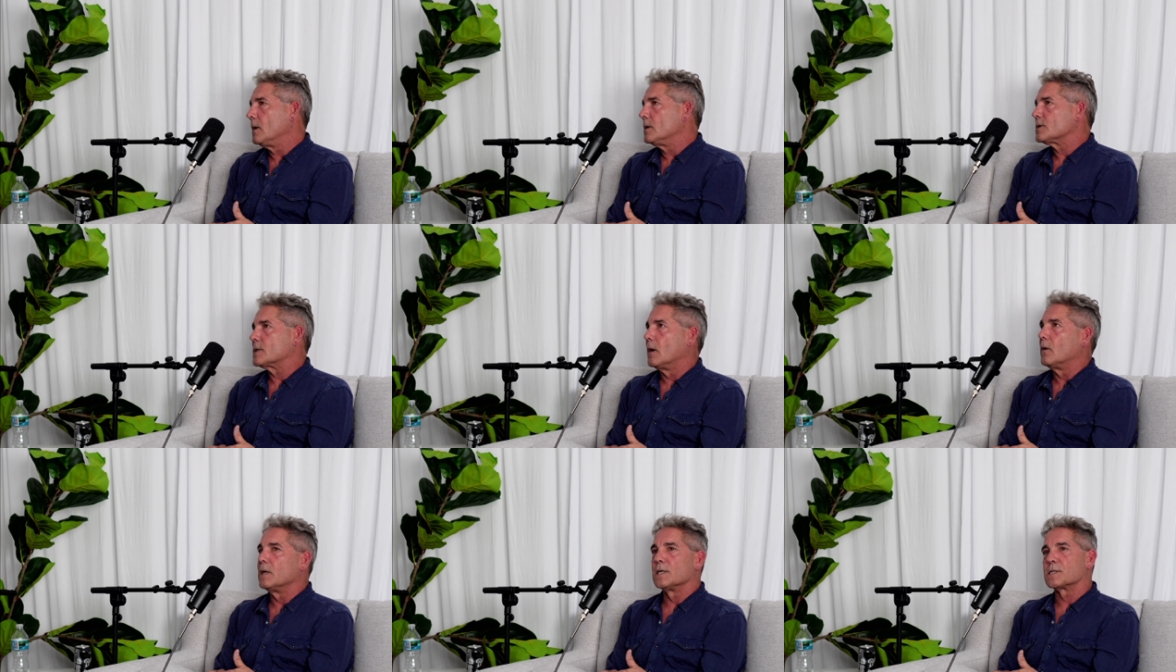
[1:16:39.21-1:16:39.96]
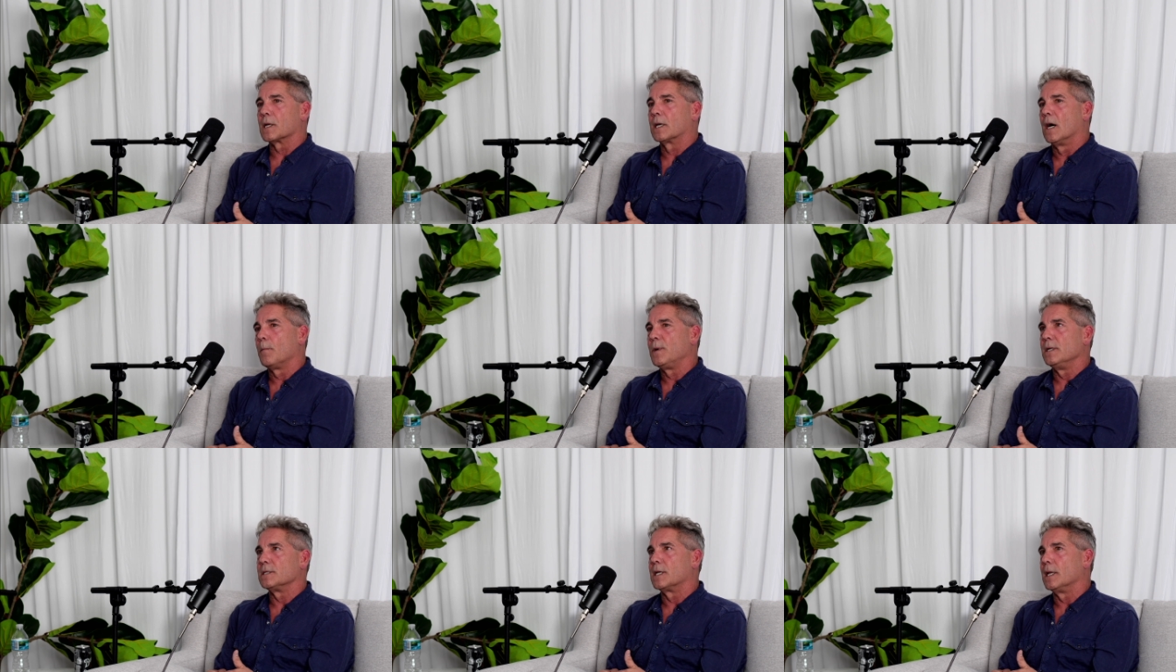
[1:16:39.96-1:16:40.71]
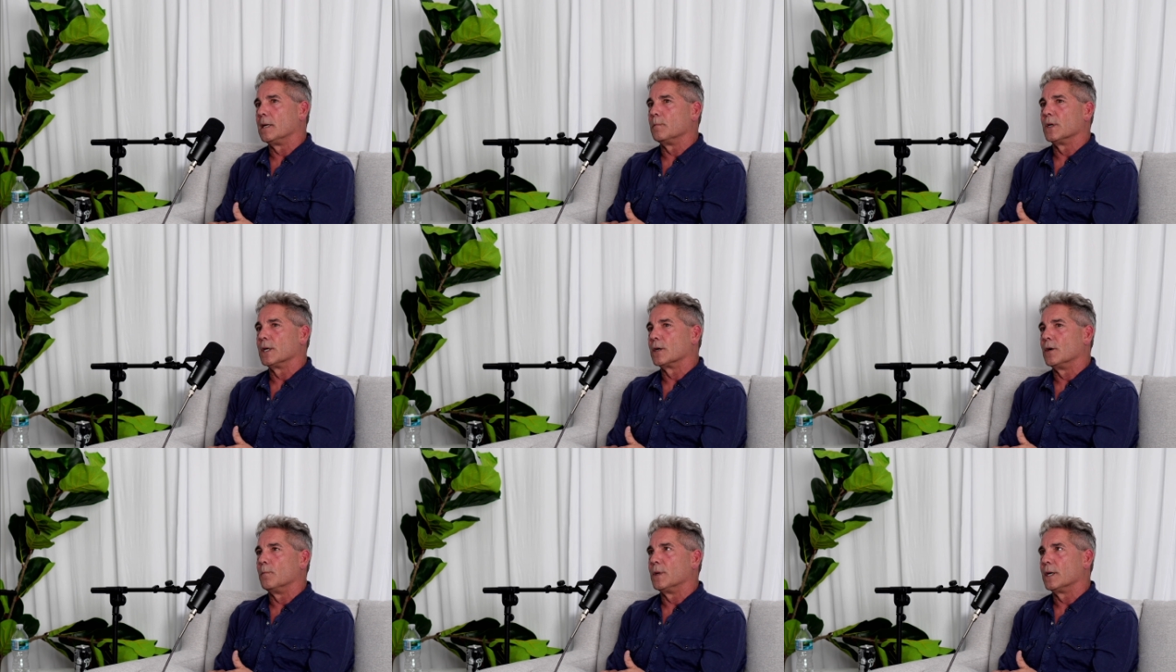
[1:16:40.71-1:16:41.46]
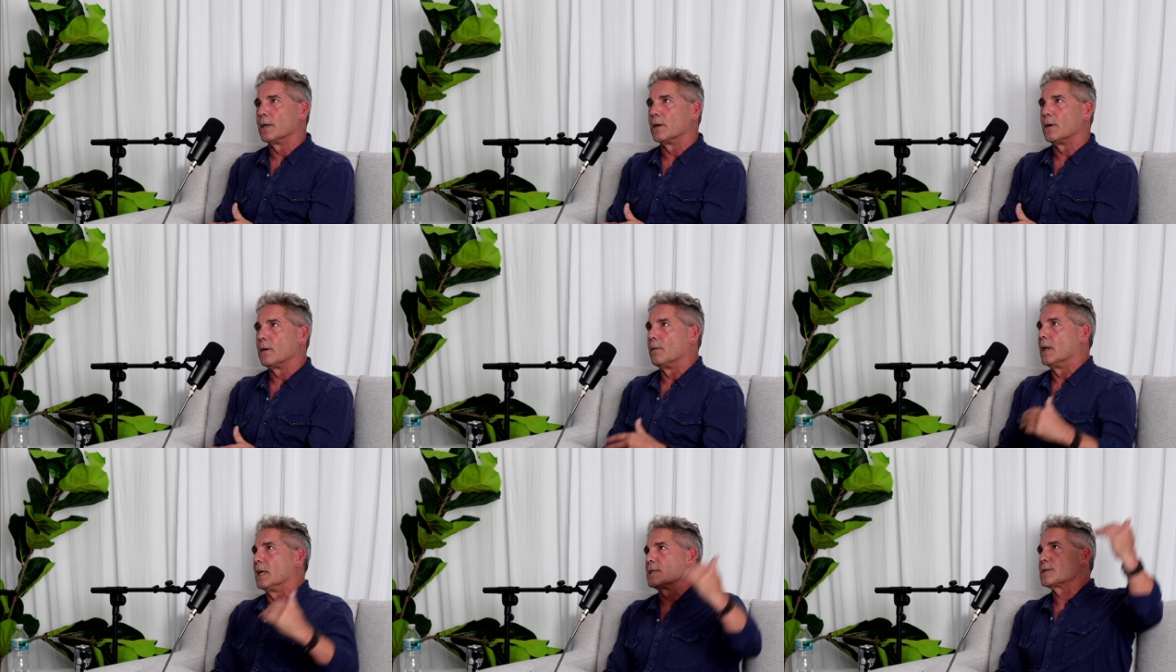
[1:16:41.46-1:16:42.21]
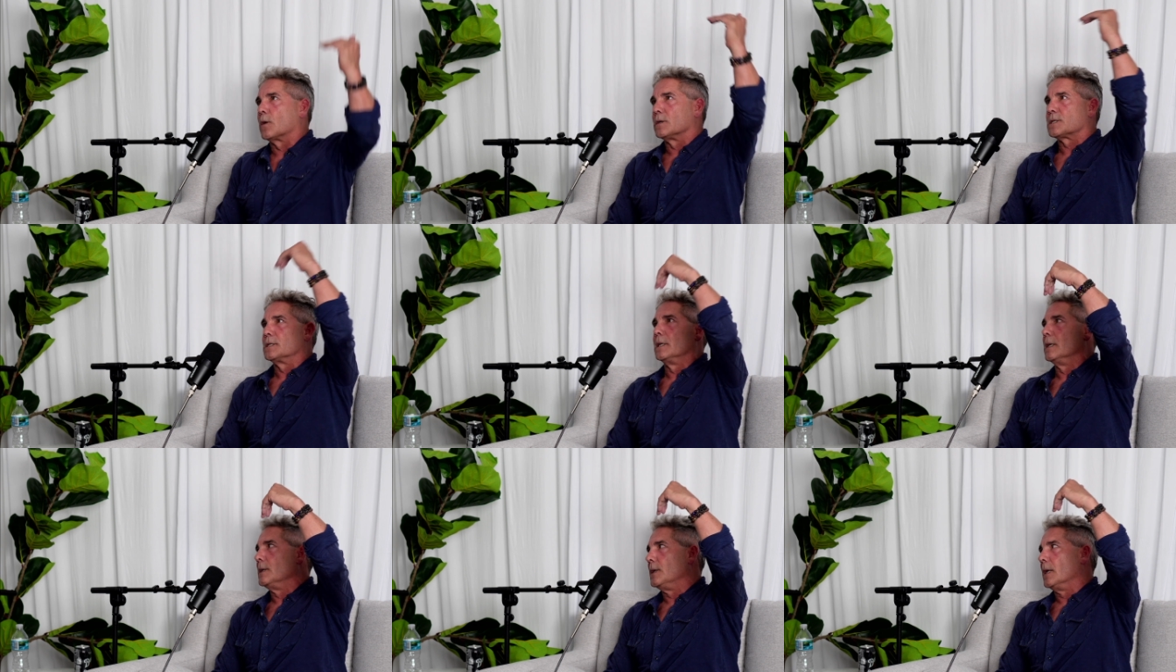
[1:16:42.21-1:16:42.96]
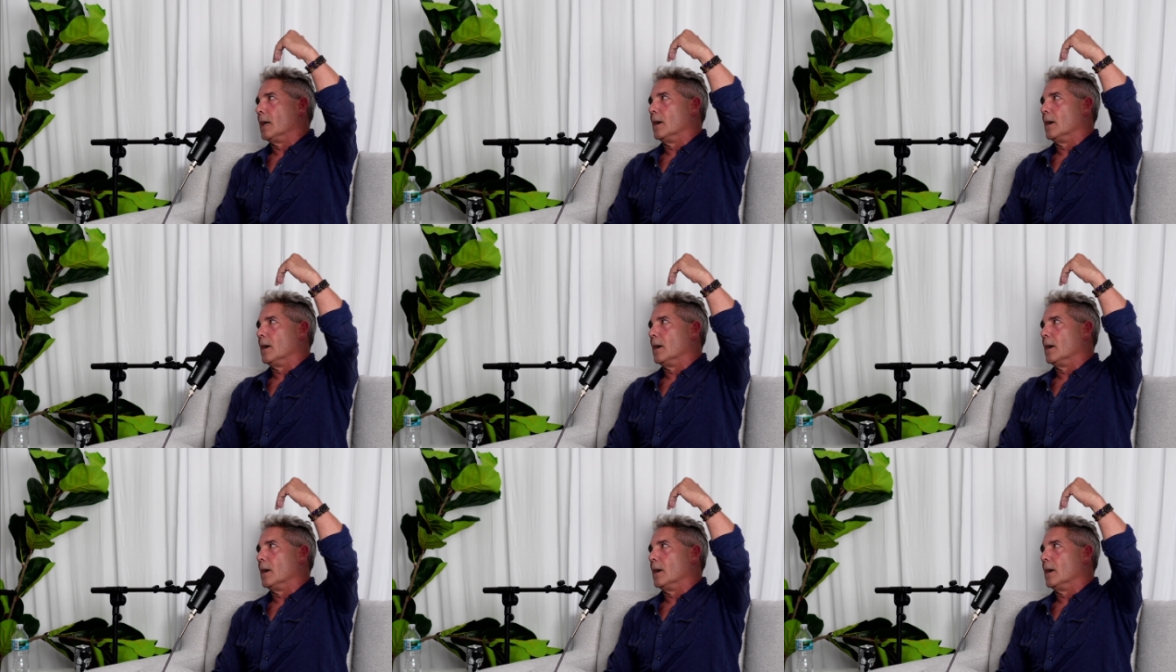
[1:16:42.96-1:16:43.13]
So as the company's getting bigger and bigger, then I start seeing,